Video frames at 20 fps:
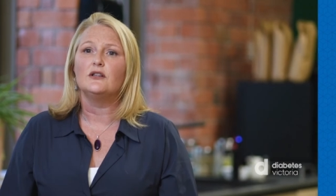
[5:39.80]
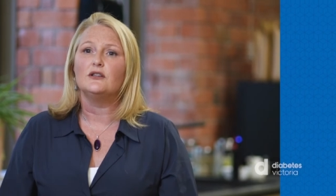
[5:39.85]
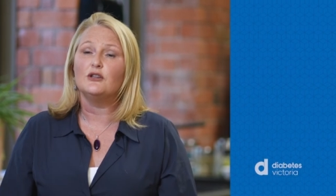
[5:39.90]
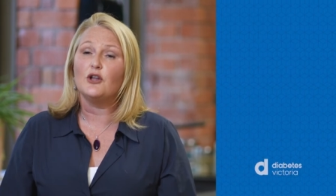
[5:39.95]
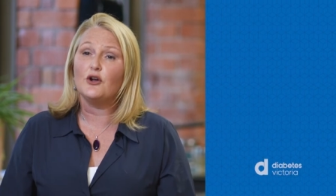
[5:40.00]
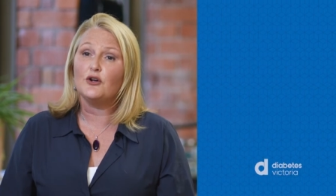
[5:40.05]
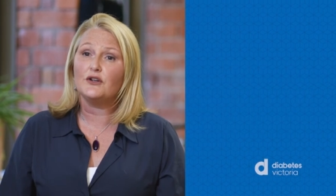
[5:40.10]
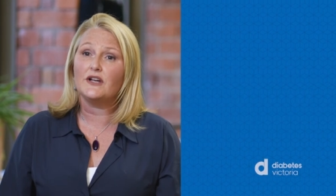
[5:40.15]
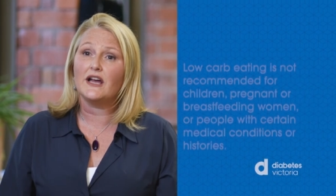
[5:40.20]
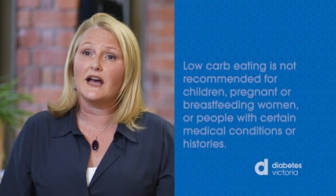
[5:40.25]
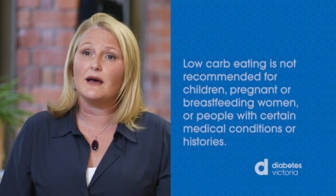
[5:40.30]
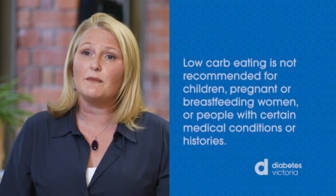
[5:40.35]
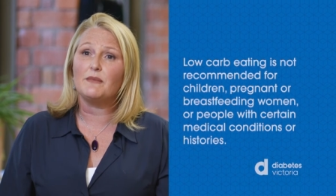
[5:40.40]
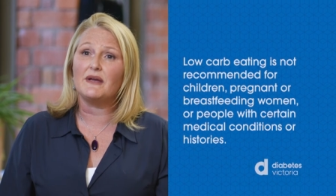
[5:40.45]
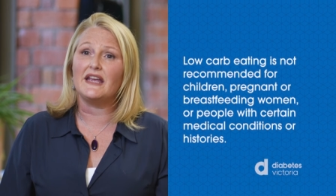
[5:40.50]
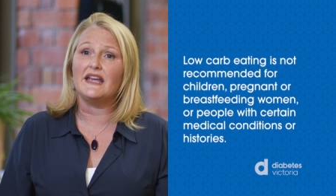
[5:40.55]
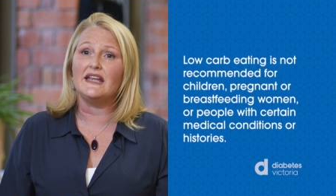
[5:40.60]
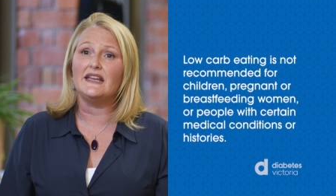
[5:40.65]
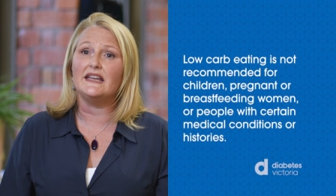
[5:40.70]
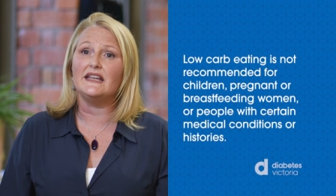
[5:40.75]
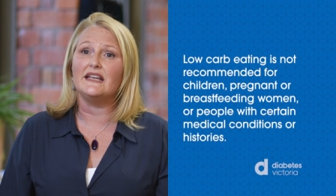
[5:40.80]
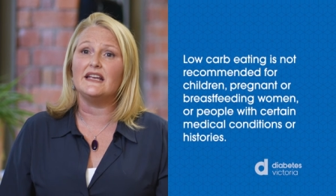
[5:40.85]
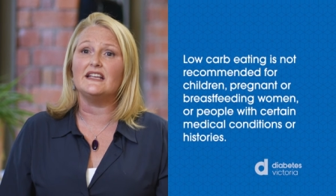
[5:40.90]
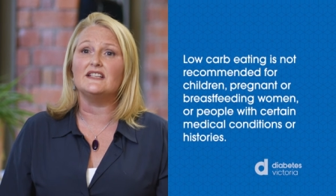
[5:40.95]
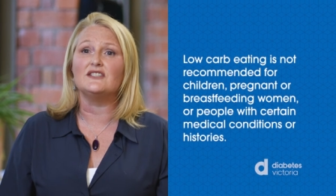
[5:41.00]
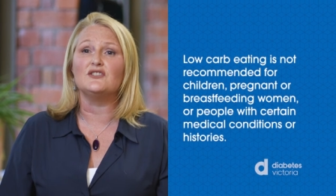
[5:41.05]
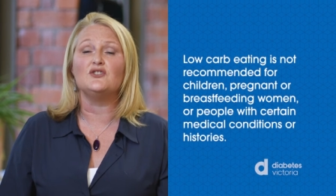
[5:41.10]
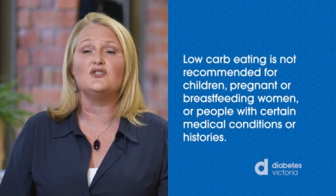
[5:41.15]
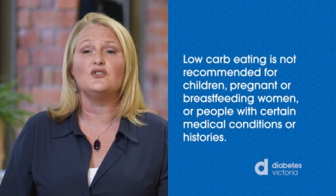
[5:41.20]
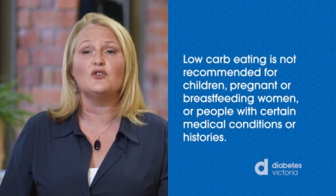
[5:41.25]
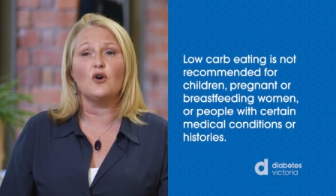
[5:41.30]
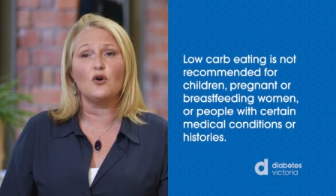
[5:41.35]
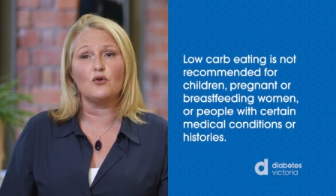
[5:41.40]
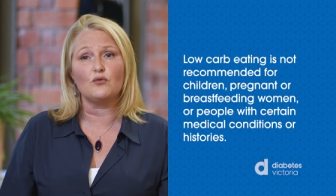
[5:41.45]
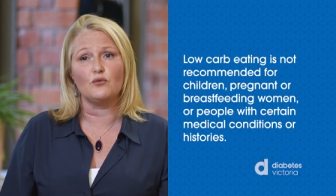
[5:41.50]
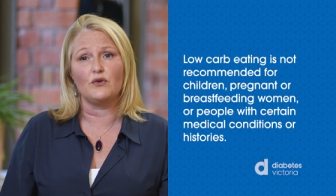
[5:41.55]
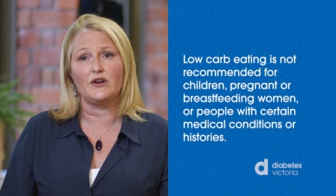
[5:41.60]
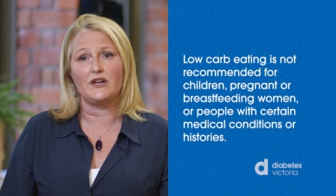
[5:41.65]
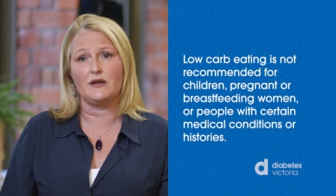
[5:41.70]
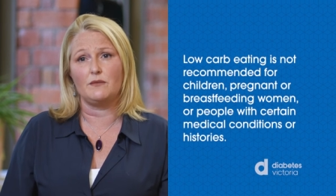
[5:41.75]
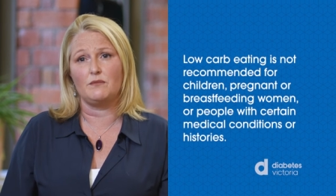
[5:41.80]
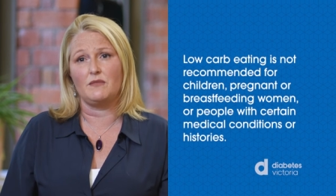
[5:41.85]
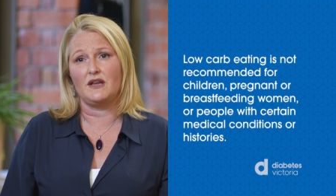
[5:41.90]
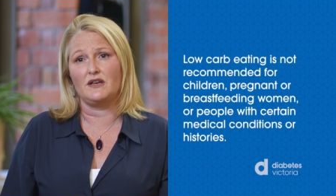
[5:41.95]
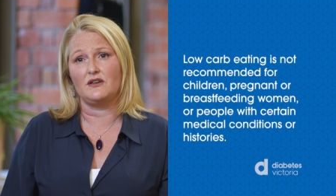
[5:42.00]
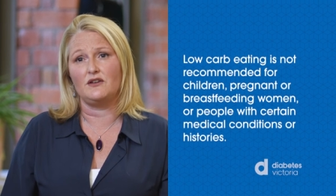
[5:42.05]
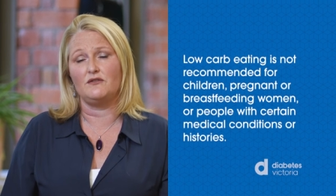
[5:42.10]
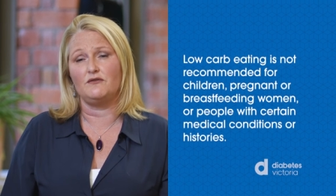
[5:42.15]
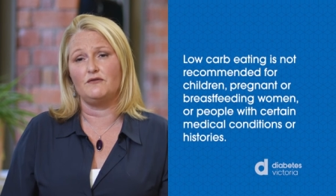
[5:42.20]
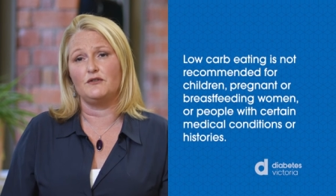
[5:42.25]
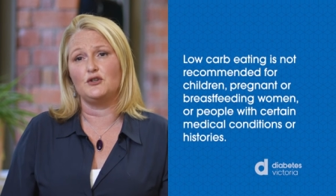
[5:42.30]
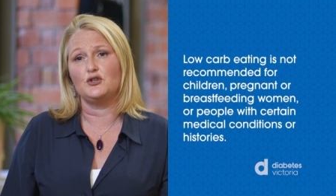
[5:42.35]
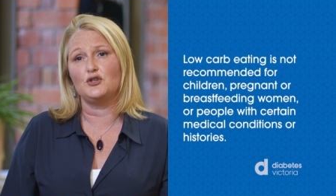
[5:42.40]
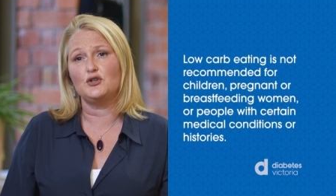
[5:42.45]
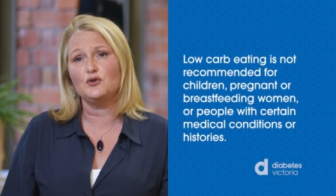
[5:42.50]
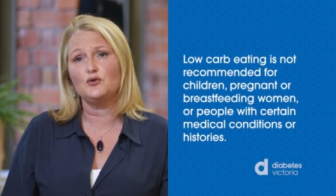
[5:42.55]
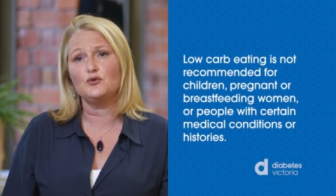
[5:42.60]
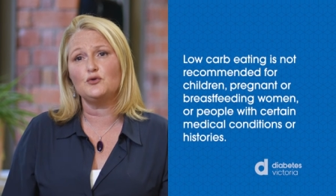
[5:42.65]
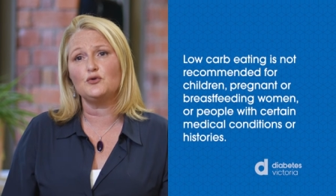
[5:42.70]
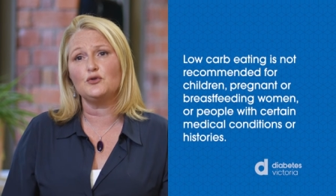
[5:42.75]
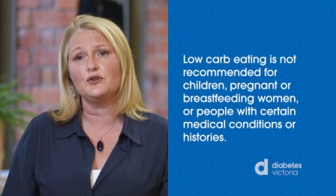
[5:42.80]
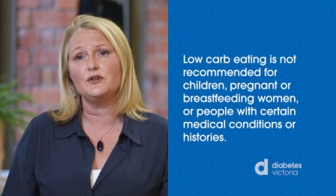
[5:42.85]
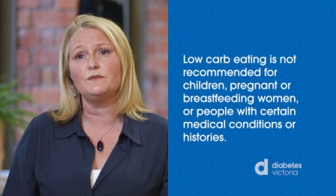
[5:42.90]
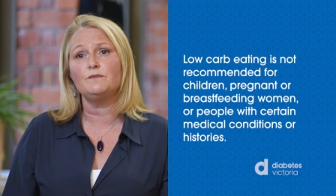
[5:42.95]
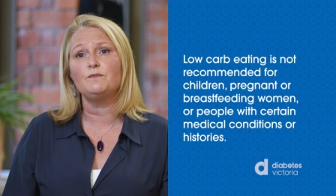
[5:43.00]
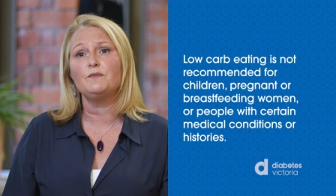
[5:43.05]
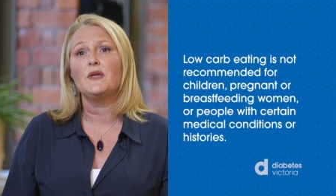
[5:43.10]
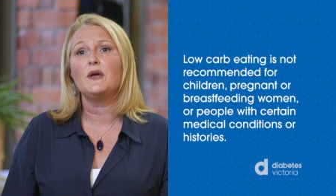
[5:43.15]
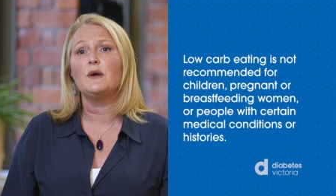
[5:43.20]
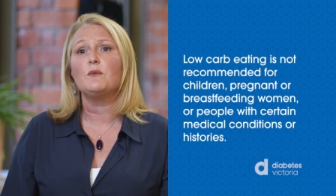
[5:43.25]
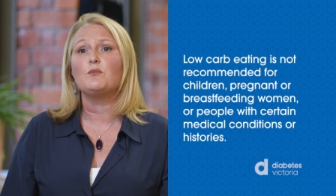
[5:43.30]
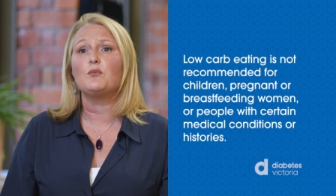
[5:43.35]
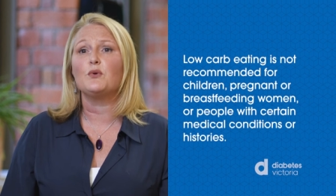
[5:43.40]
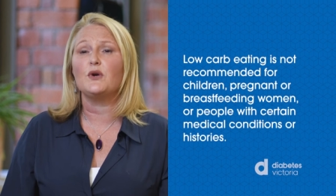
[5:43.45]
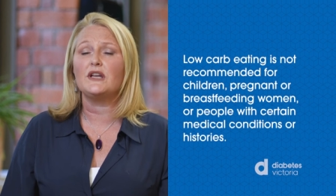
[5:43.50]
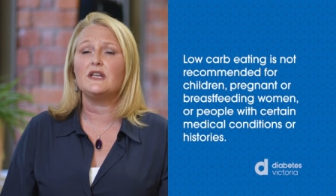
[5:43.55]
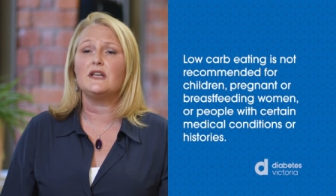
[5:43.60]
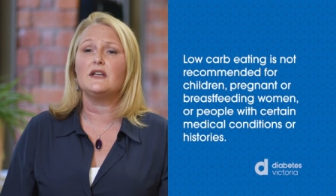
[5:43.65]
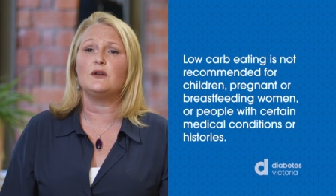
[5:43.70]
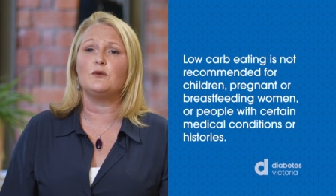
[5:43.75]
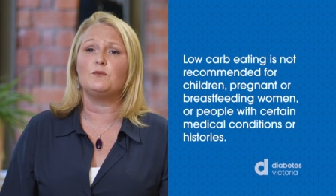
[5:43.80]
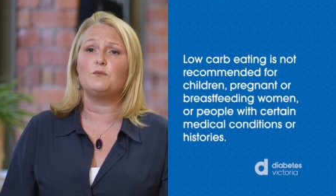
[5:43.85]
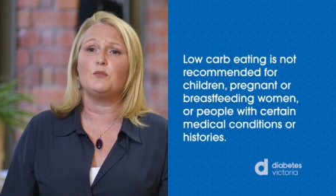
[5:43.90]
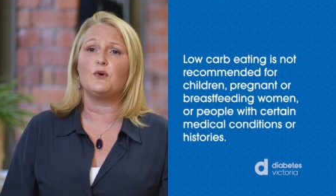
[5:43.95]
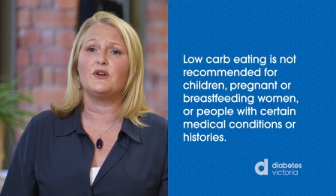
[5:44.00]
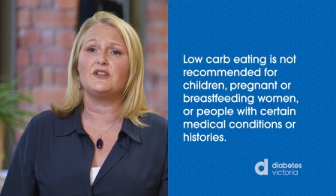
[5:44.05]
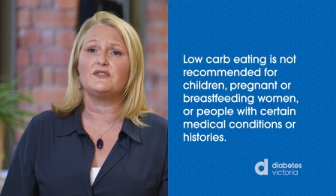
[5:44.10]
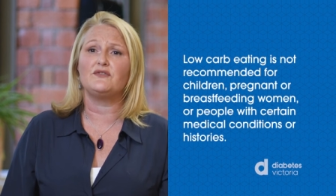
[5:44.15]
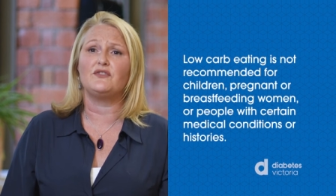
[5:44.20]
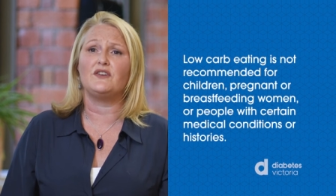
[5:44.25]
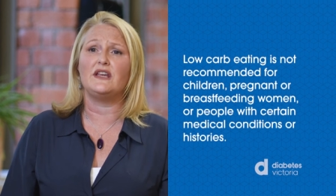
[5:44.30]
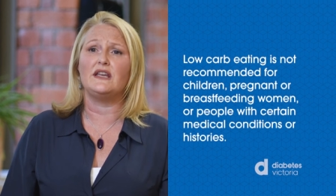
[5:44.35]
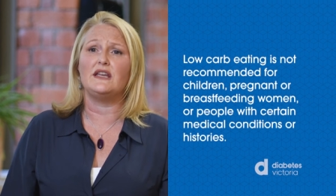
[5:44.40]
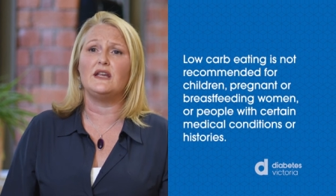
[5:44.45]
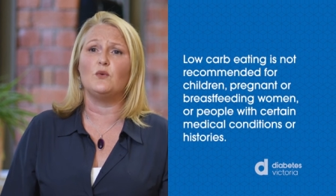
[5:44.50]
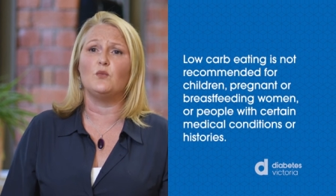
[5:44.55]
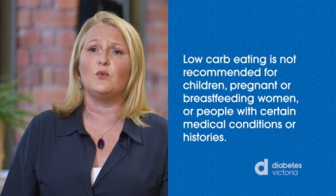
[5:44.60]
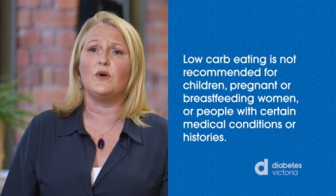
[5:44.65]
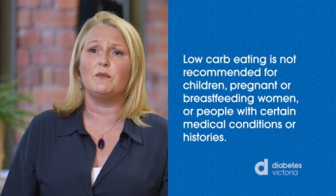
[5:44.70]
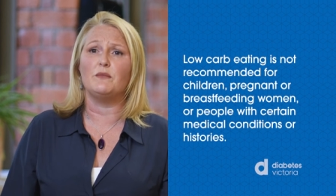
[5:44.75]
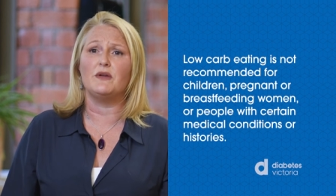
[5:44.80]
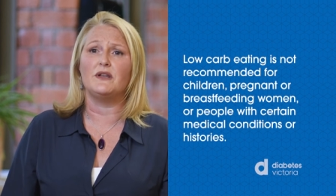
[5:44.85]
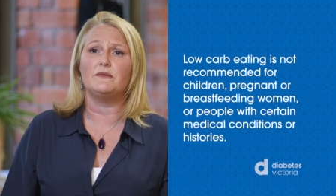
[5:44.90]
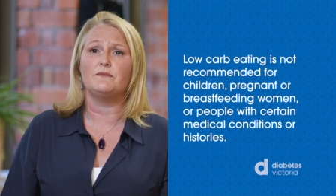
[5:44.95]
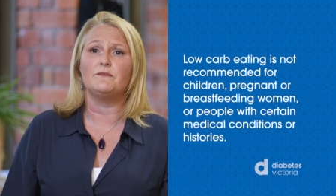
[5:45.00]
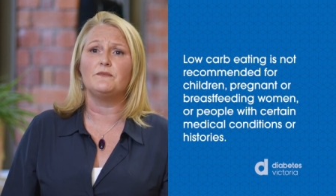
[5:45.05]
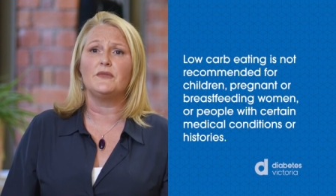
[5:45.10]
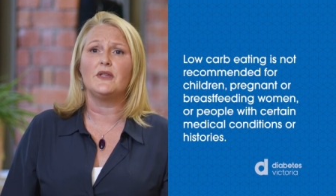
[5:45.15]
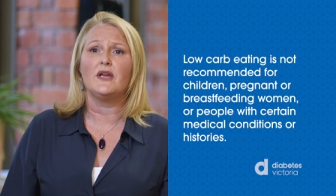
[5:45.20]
Low-carb eating is not recommended for children, pregnant and breastfeeding women,